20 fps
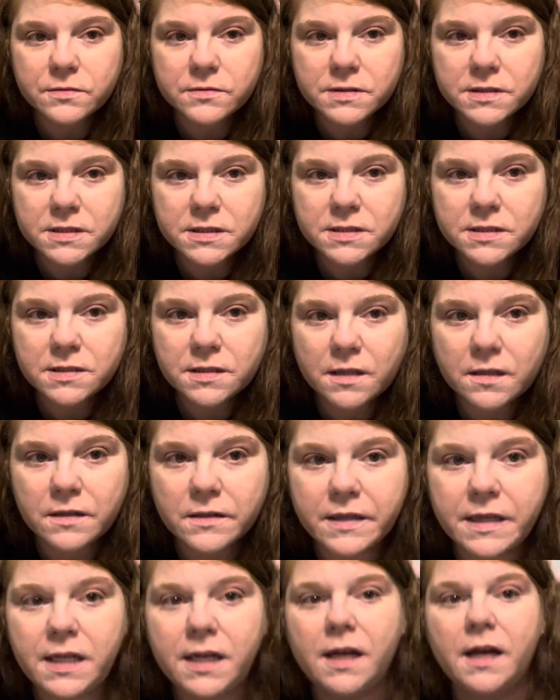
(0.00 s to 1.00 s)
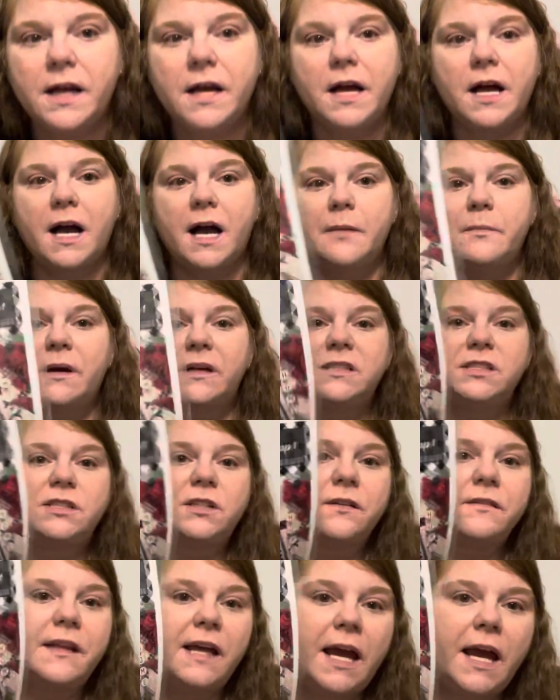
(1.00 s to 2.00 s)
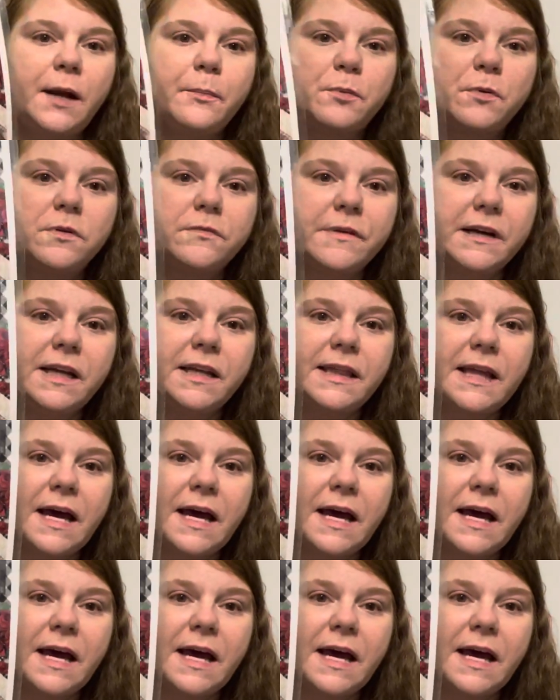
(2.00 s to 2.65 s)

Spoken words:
sorry. I'm about to start the April wreath.